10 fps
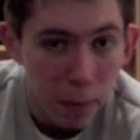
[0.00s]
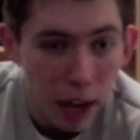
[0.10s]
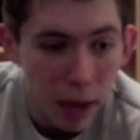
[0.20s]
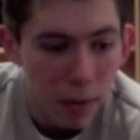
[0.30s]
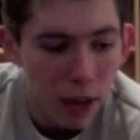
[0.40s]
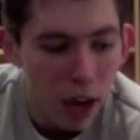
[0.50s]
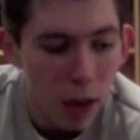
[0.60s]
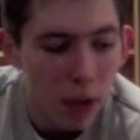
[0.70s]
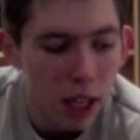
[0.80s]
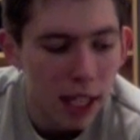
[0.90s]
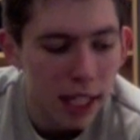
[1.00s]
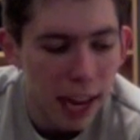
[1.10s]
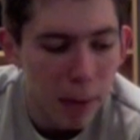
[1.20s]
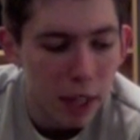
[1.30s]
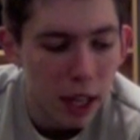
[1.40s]
but the whole point of this
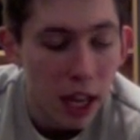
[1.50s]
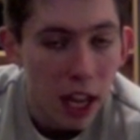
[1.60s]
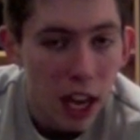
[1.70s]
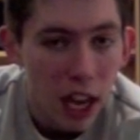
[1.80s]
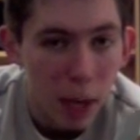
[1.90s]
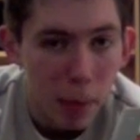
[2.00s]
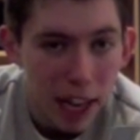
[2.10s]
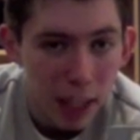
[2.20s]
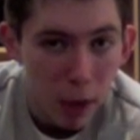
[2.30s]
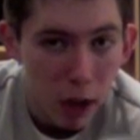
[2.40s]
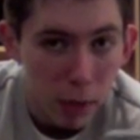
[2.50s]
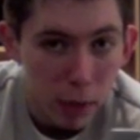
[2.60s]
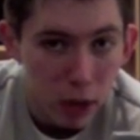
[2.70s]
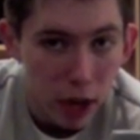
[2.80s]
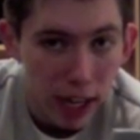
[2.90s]
game is that you play as a Pokemon
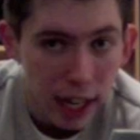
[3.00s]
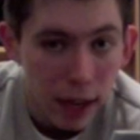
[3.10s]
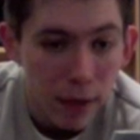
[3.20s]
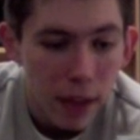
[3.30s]
trainer